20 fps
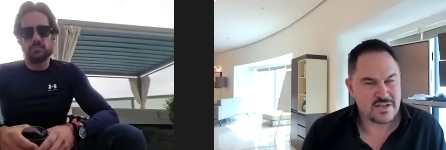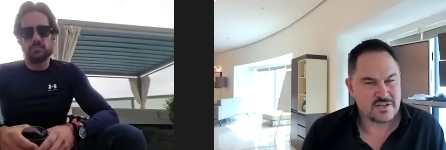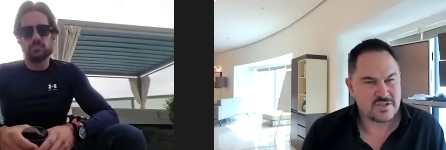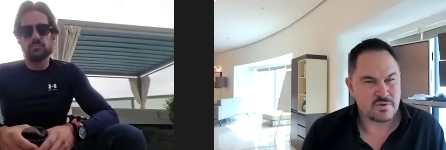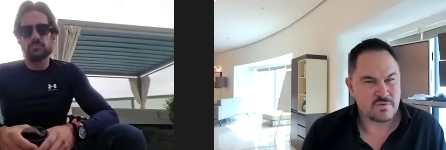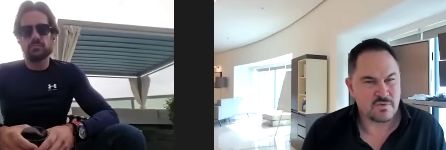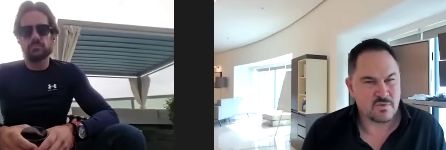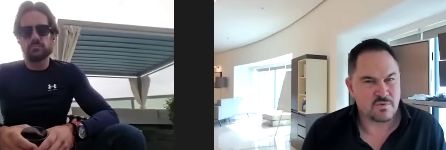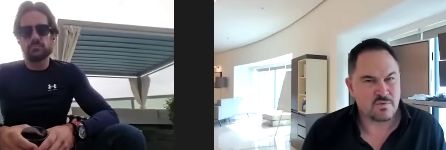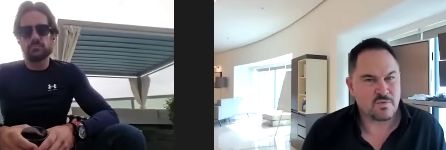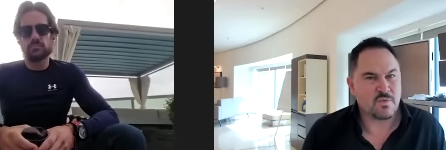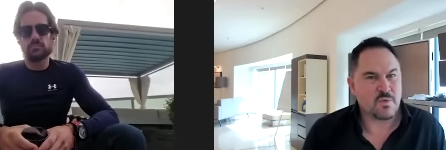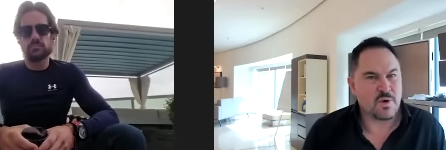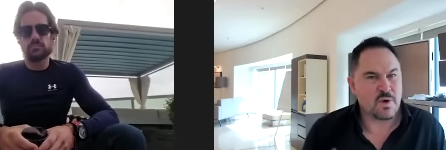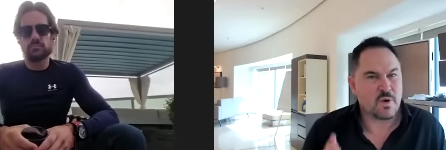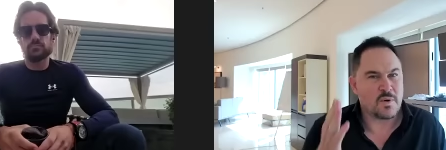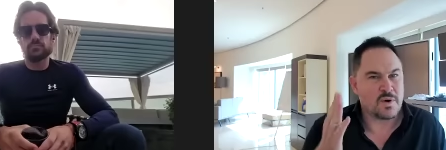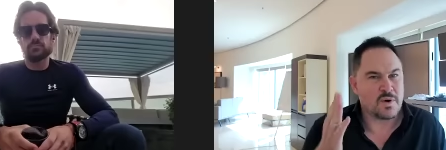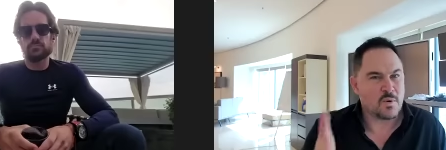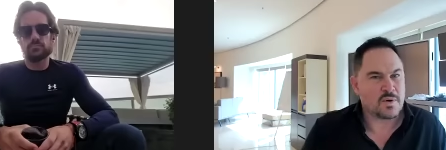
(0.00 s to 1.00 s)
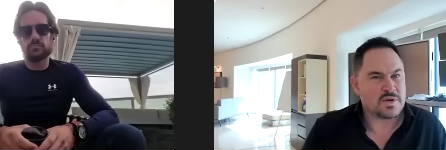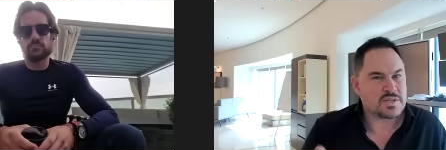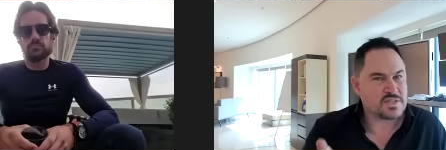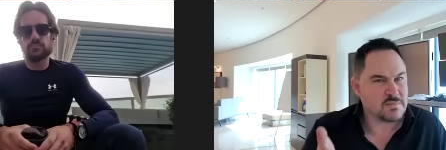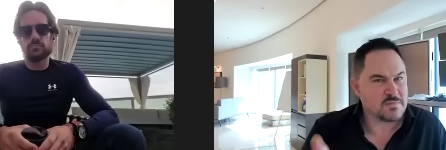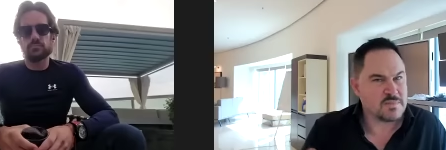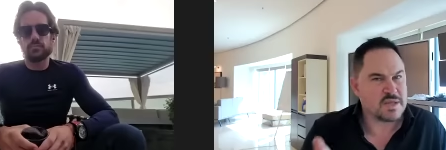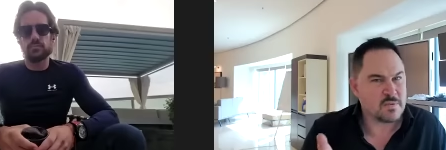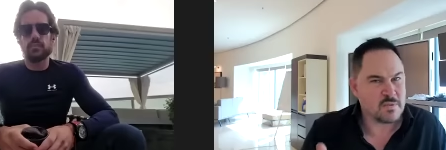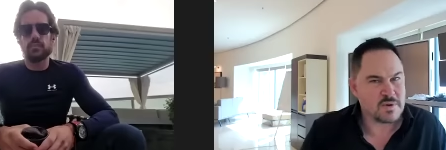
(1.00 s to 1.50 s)
Speaker 1: So, what what, what
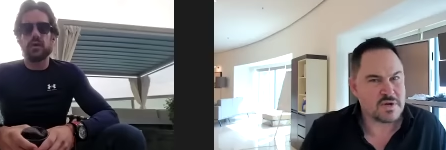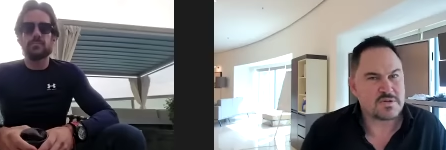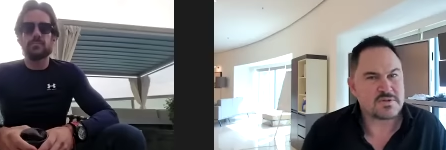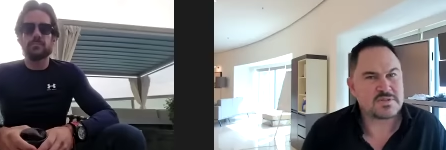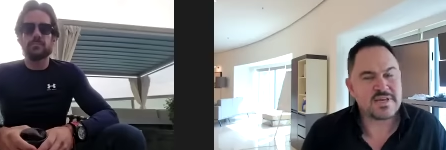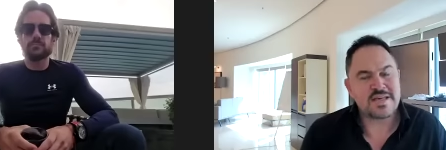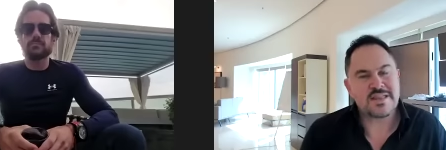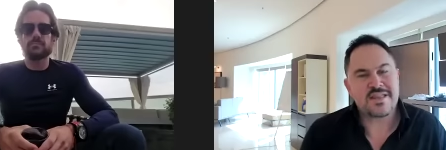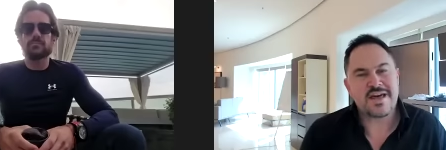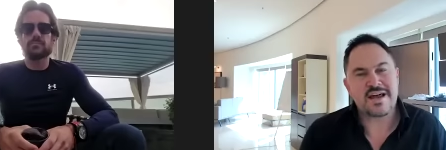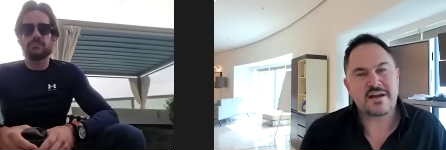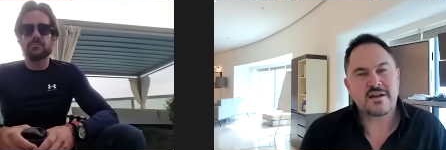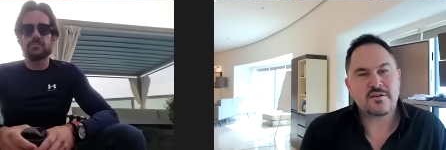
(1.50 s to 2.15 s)
do you right. mean when you say